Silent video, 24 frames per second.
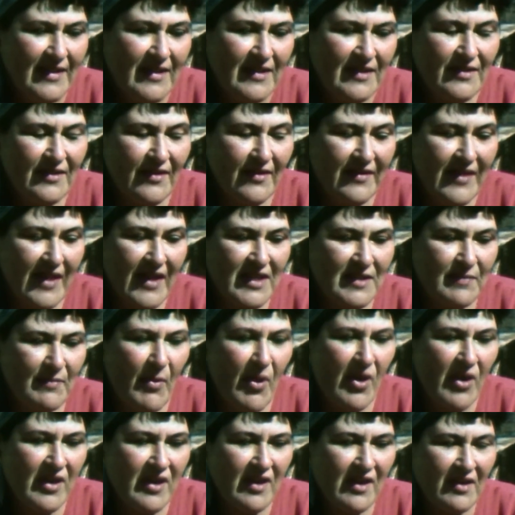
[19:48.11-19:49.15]
So next
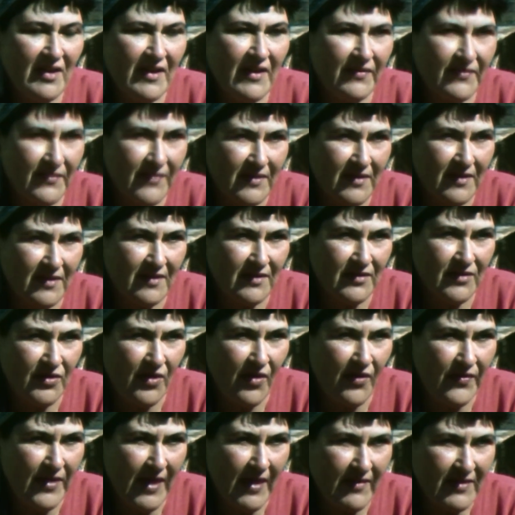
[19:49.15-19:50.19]
morning, I left,
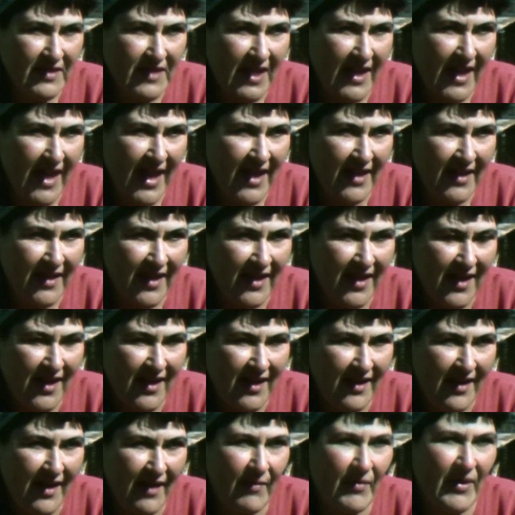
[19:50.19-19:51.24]
drove down to St. Anthony,
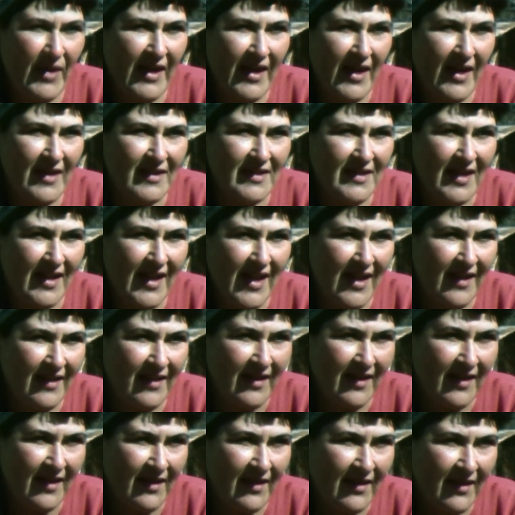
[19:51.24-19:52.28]
and when I got in St.
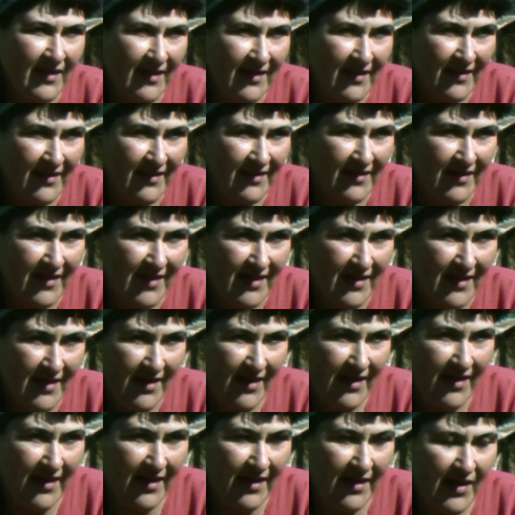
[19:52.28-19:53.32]
Anthony,
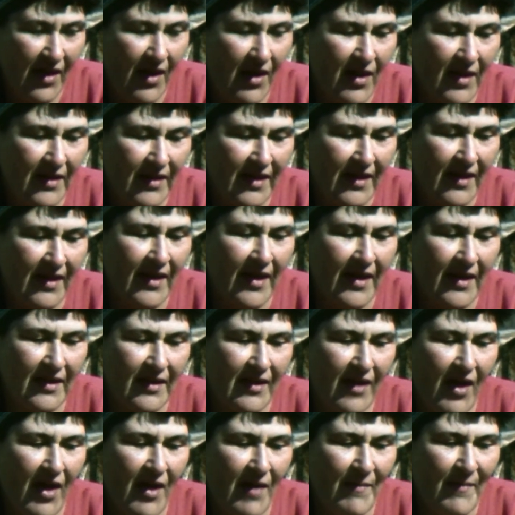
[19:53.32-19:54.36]
I called that I had to
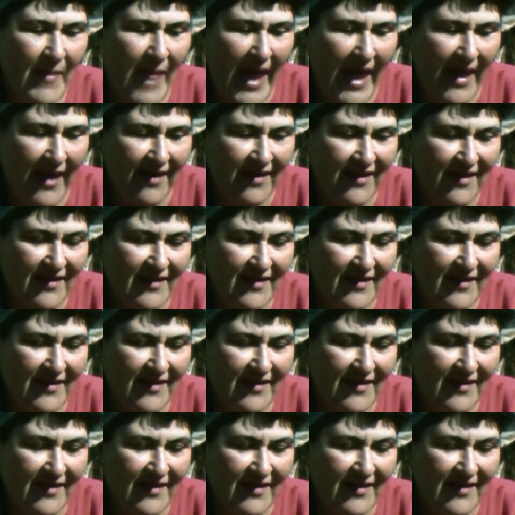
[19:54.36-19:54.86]
call him back